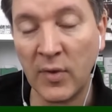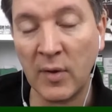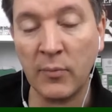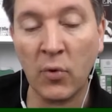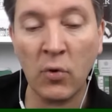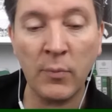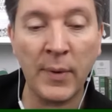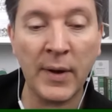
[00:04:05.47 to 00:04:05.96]

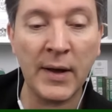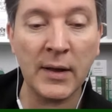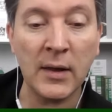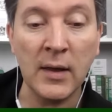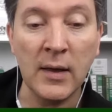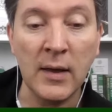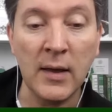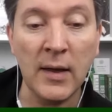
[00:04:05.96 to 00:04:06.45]
will find
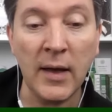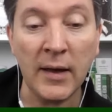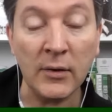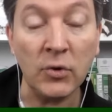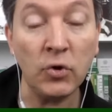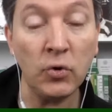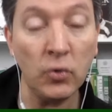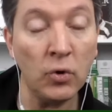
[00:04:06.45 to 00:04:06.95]
space
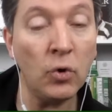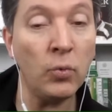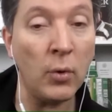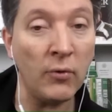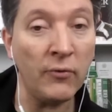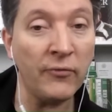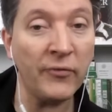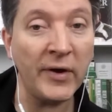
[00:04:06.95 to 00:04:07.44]
because,
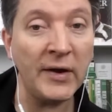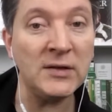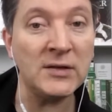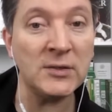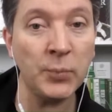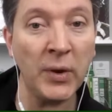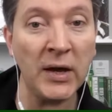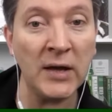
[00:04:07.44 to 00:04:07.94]

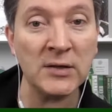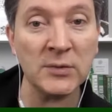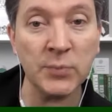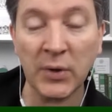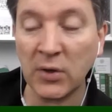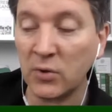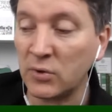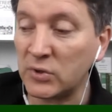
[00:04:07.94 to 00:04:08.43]
even if the
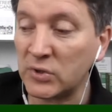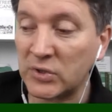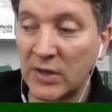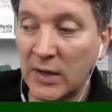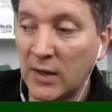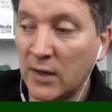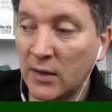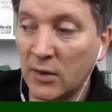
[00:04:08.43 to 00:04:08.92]
ball's played
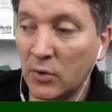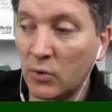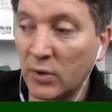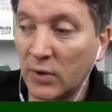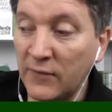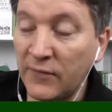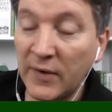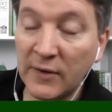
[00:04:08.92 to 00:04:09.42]
behind him,
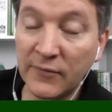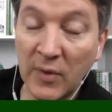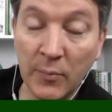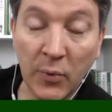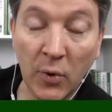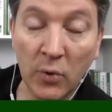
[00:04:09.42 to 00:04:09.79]
we've seen it,